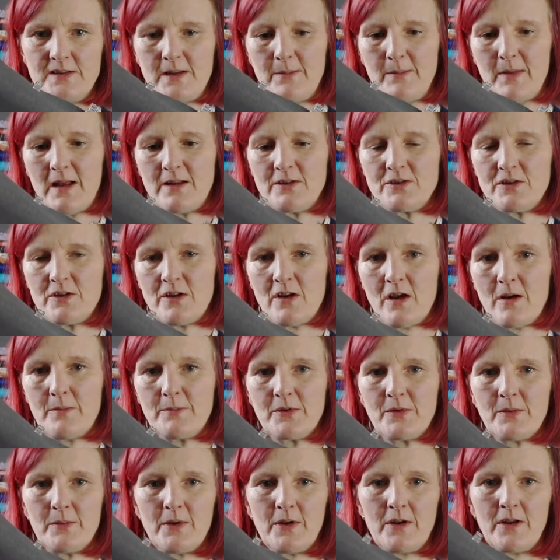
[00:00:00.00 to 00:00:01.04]
matching up.
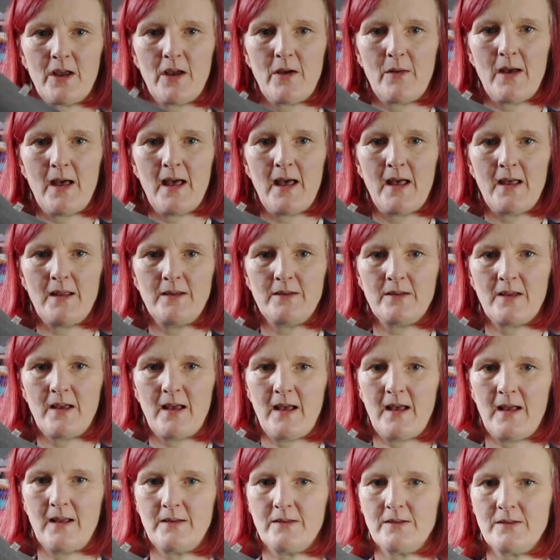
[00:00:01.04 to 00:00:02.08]
So I'm going to go ahead
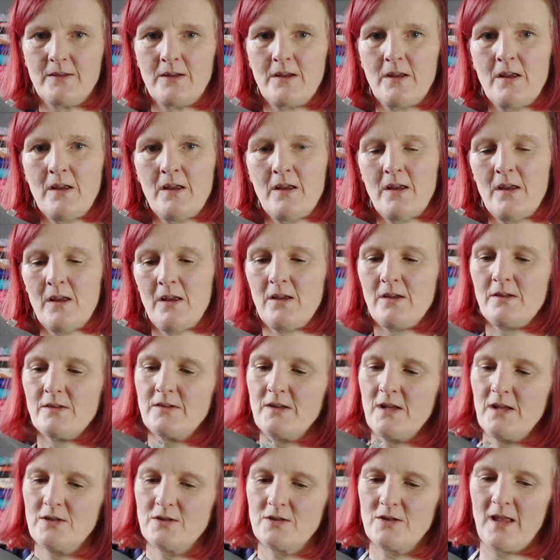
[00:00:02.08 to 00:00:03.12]
and
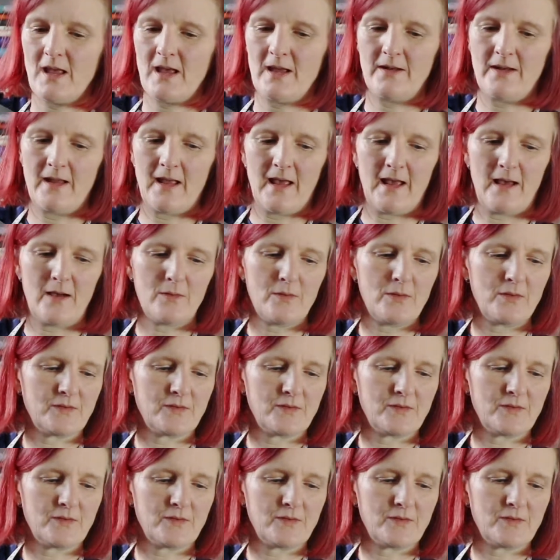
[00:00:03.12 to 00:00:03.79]
stitch that now.